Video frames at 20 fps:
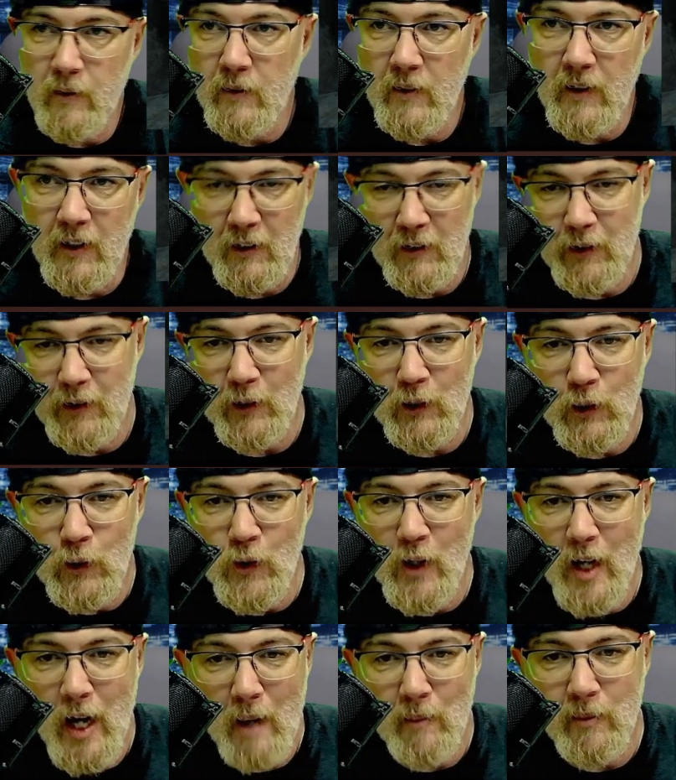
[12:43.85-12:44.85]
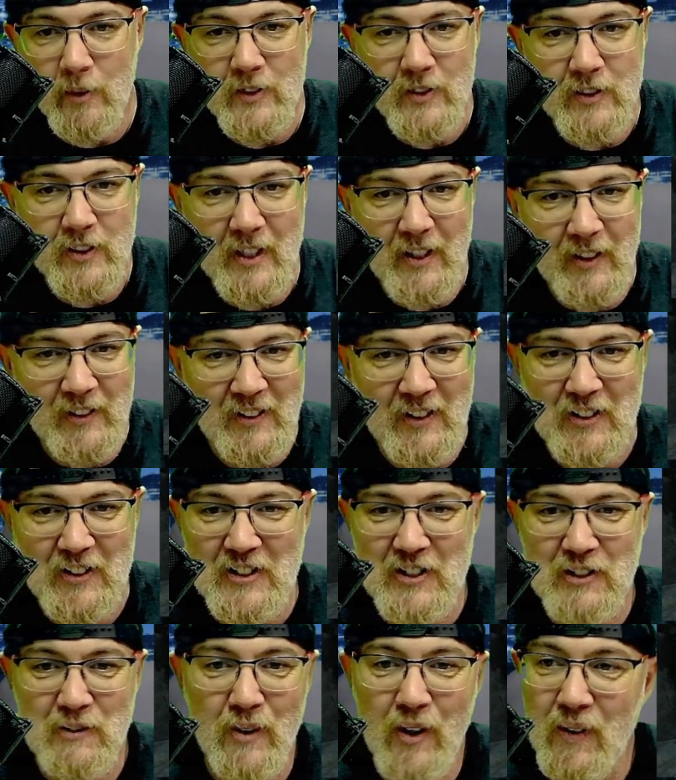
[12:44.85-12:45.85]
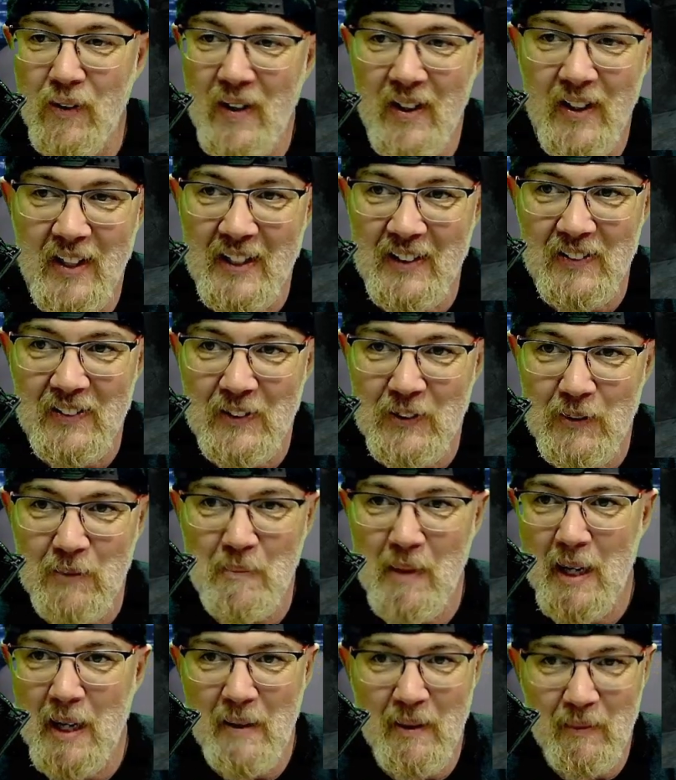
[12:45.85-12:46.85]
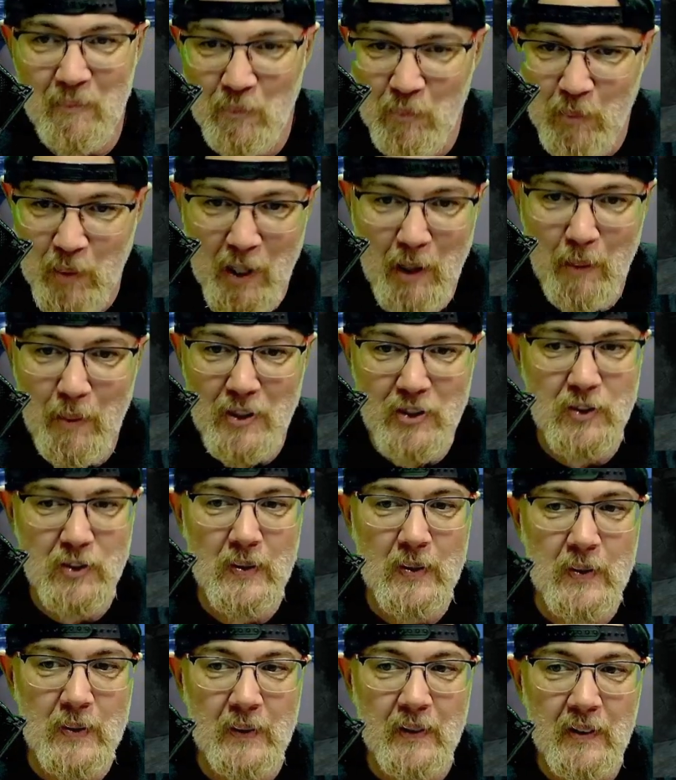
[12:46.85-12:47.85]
the loot goblins that are just running around getting loot might pick up extra loot.